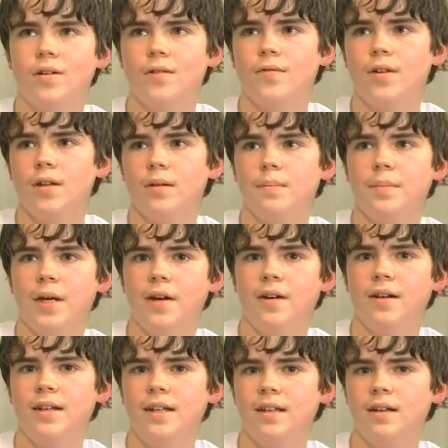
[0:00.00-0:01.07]
of a
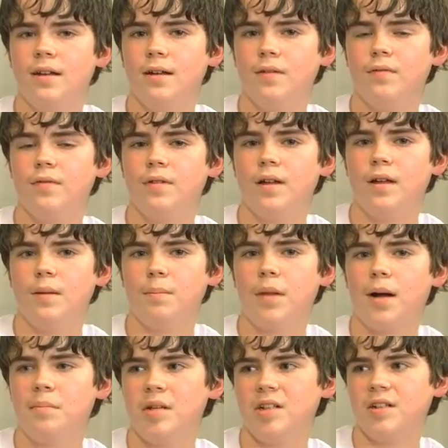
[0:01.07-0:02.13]
parody of a
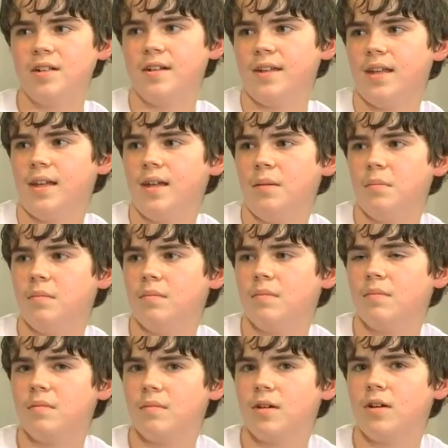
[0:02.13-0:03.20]
popular game
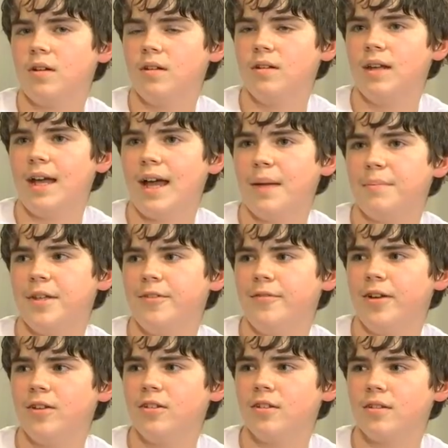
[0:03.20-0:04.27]
called Happy
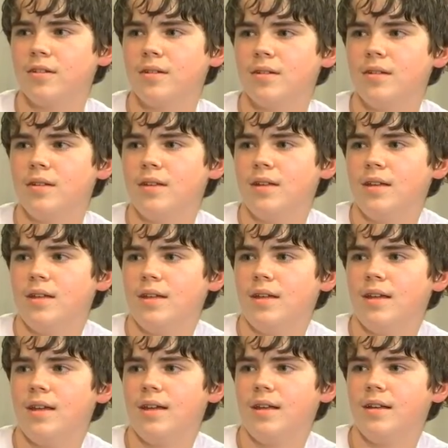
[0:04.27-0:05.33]
Wheels.
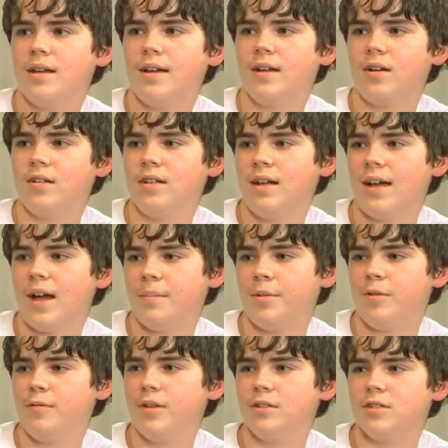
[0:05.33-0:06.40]
And I called it Happy
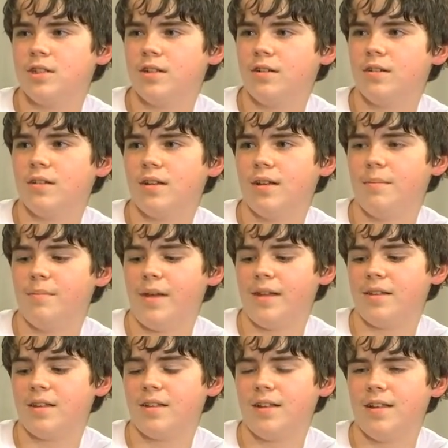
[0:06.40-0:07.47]
Wheelchairs. And
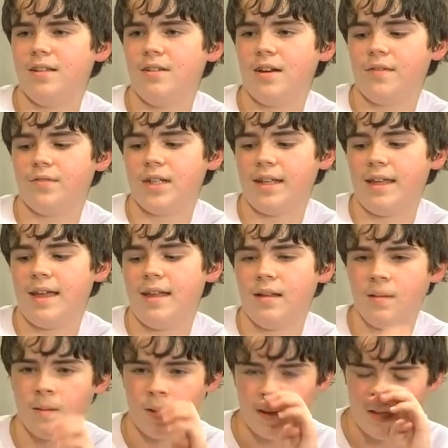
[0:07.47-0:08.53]
basically, you have to
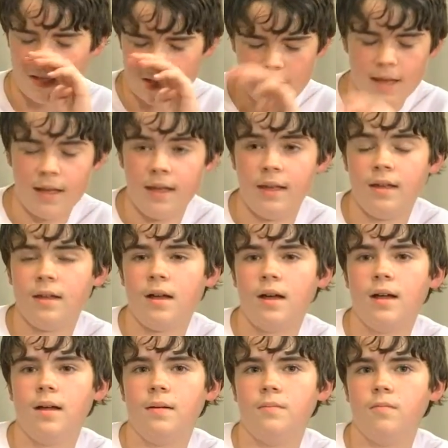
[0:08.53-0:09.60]
get a
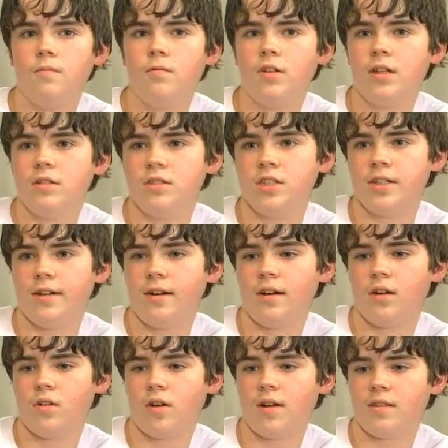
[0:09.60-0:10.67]
wheelchair
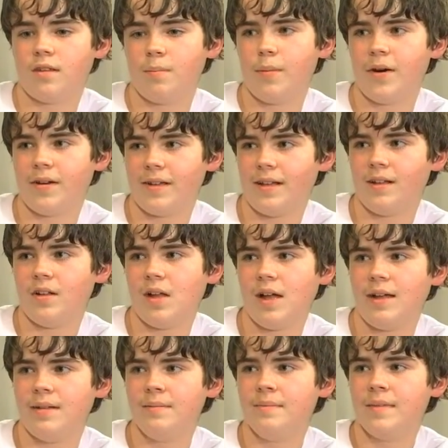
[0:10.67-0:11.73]
across a parking
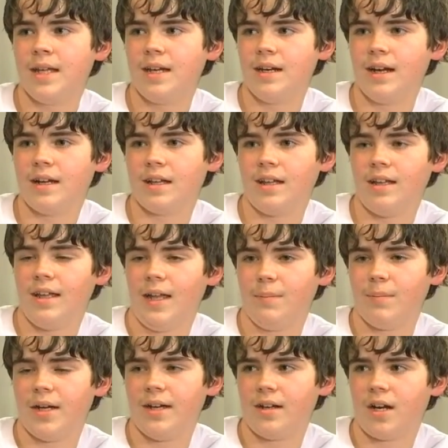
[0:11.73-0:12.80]
lot and not get
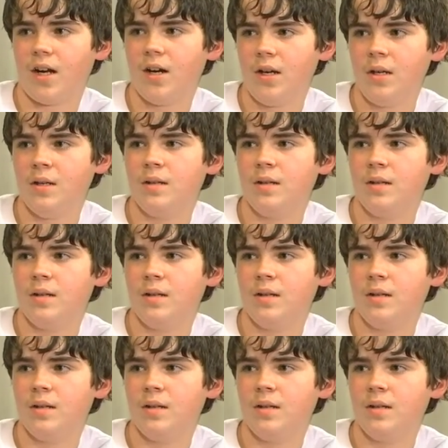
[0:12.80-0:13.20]
hit by a car.